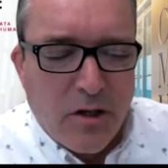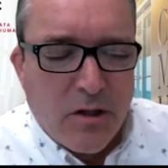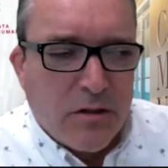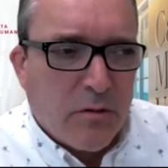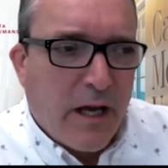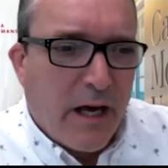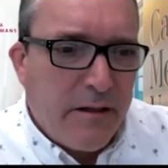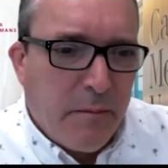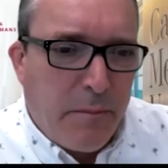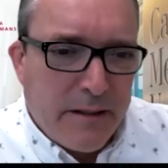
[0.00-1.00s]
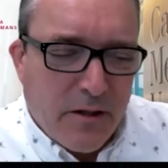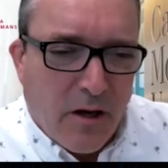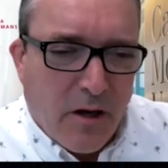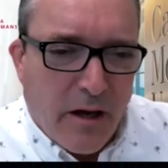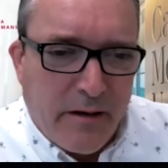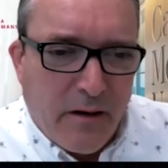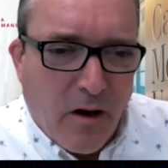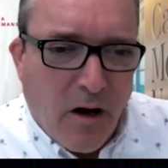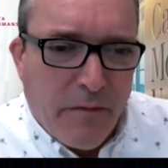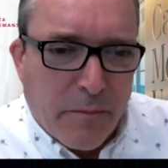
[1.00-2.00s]
So it kind of depends on
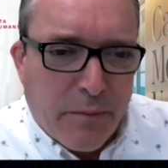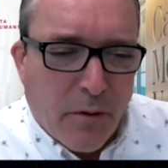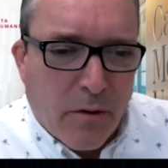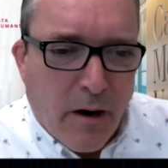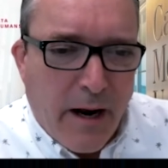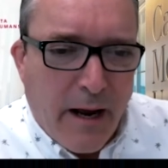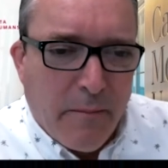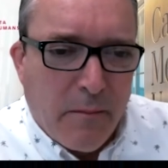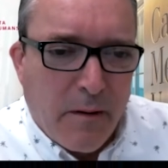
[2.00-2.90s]
the program,